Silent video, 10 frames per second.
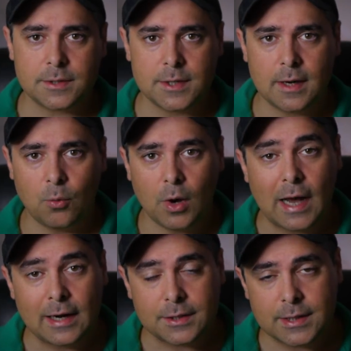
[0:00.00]
It's not
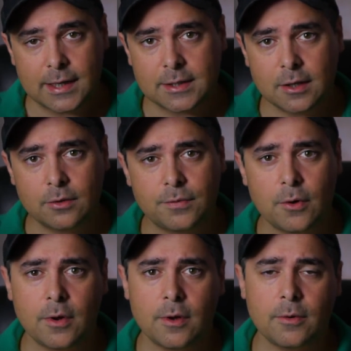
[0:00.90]
wide, it's not
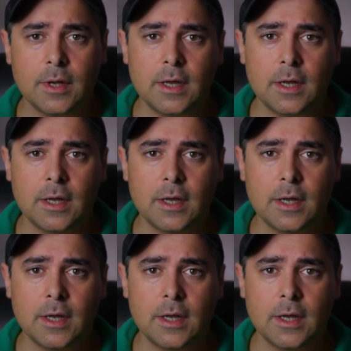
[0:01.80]
telephoto.